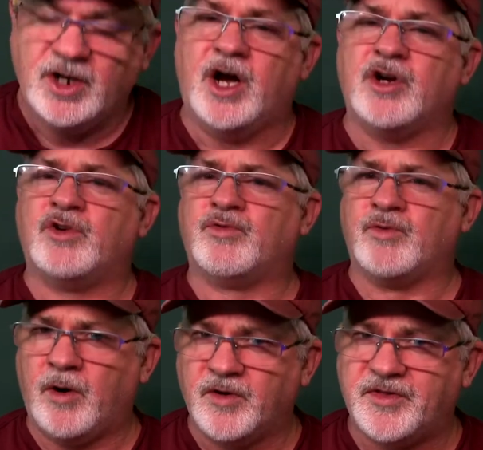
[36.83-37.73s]
a
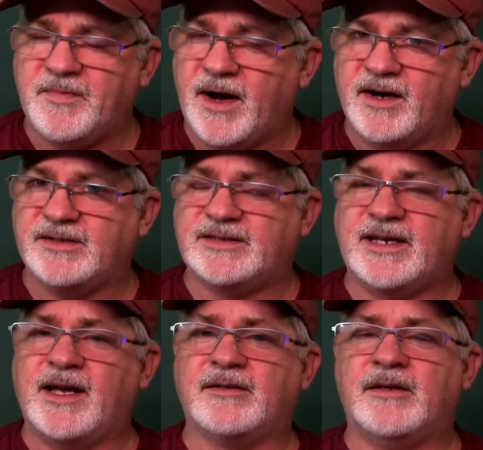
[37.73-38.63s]
growth
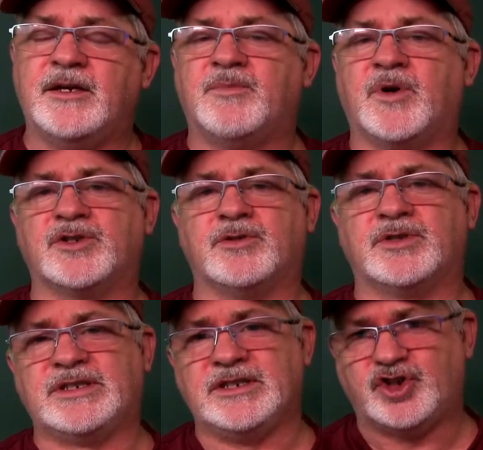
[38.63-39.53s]
mindset, person who
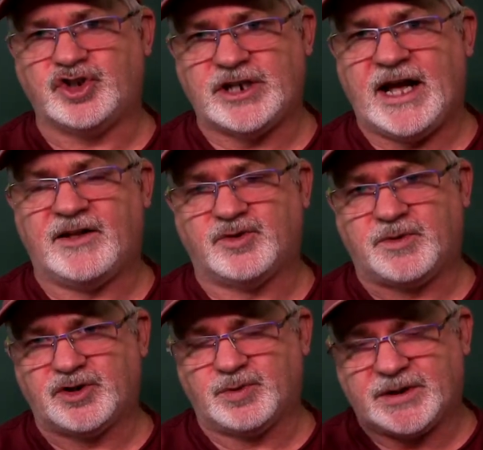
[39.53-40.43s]
sees challenge,
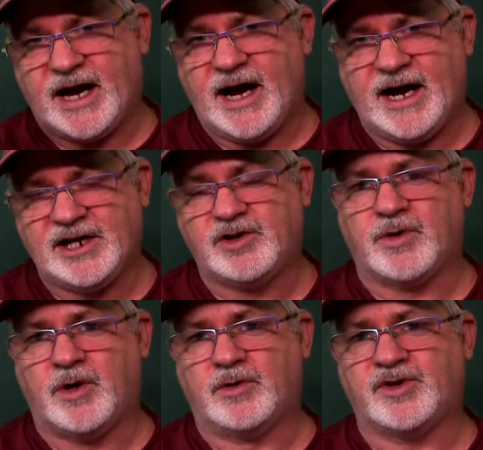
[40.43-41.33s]
person with high
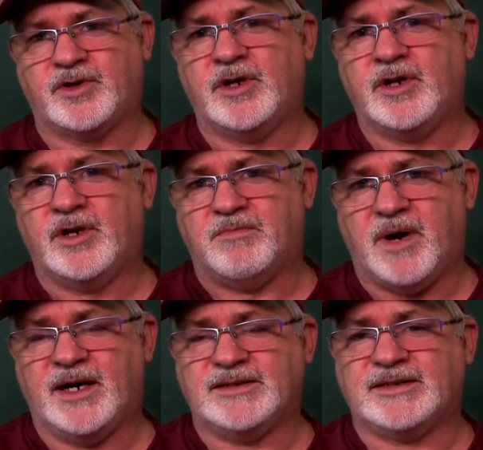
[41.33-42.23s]
growth
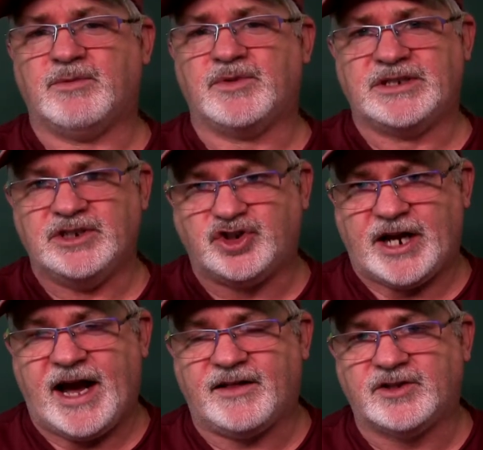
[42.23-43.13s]
mindset will see
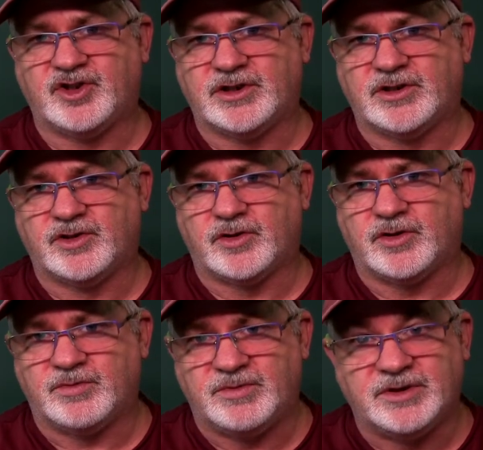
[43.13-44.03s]
challenges
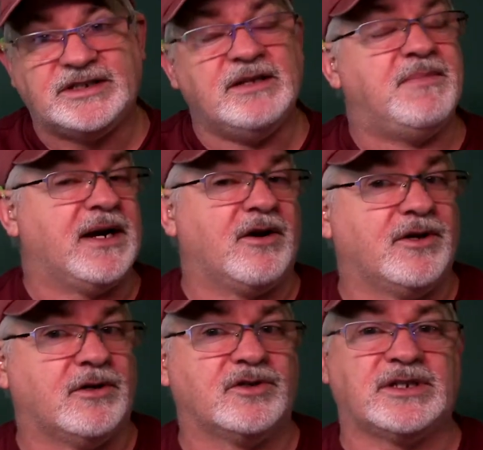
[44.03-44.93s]
or you'll see
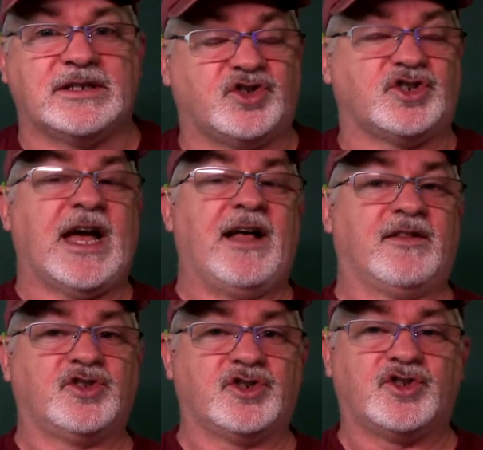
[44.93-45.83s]
barriers as
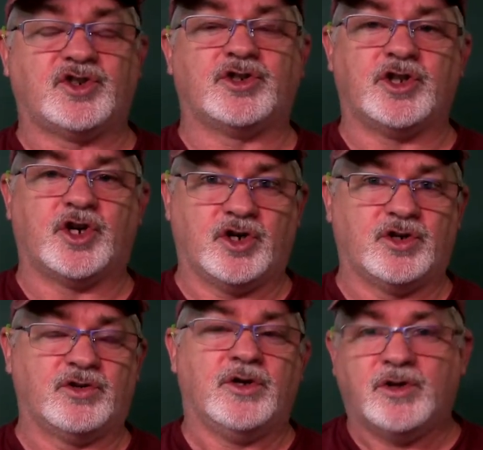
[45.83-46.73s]
challenges to
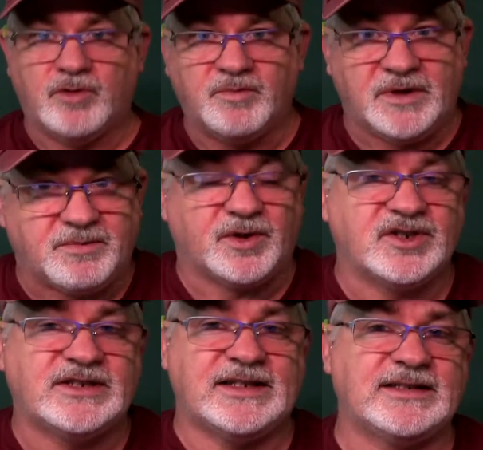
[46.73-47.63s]
learn, will be
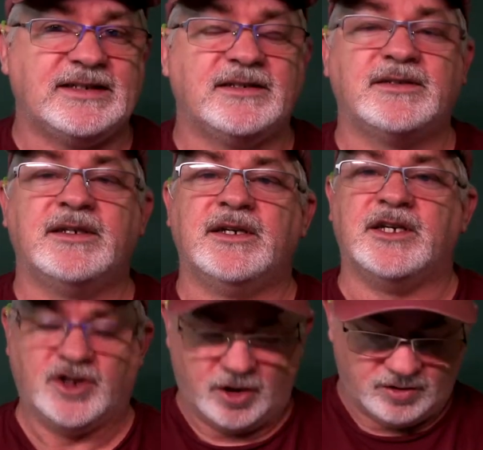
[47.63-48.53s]
persistent
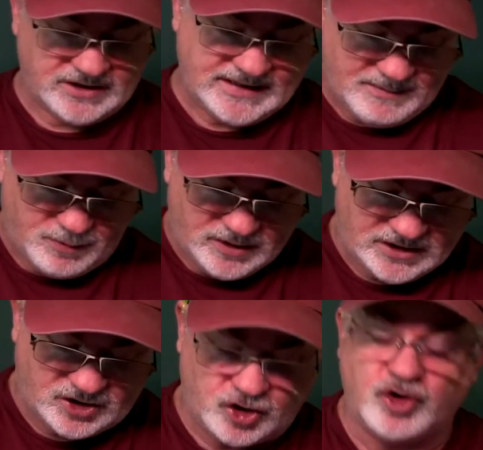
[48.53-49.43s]
in those that that brings
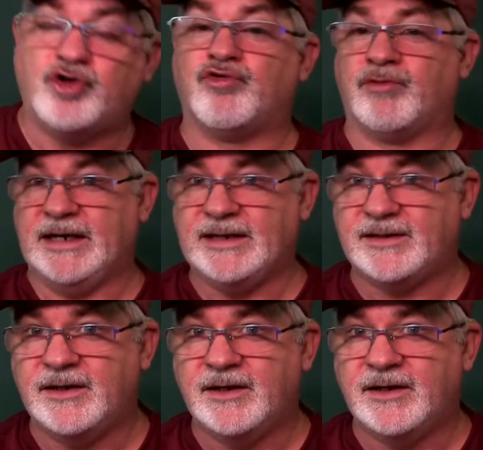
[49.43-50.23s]
us to grit,